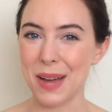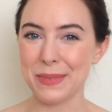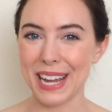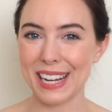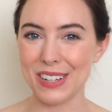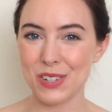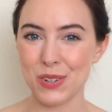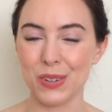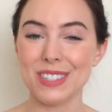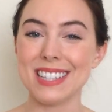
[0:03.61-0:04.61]
I'm Candace
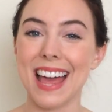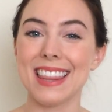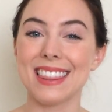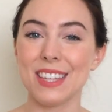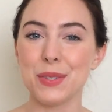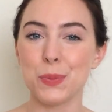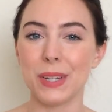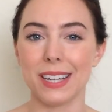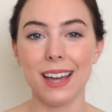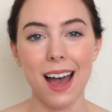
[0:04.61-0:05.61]
Scholz, and this
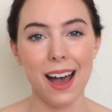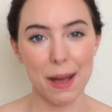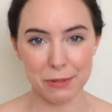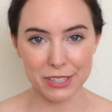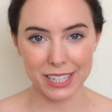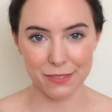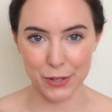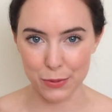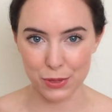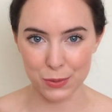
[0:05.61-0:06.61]
week I'm going to give
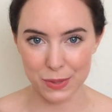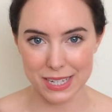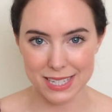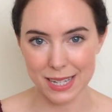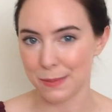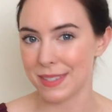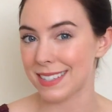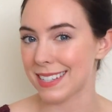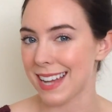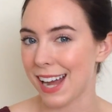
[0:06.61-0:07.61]
you 3 tips
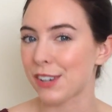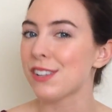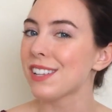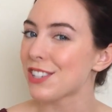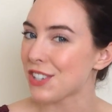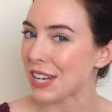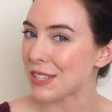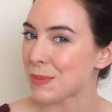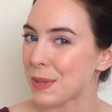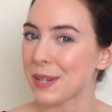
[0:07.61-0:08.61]
to tackle
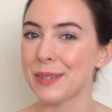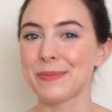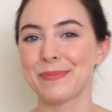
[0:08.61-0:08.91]
Shakespeare.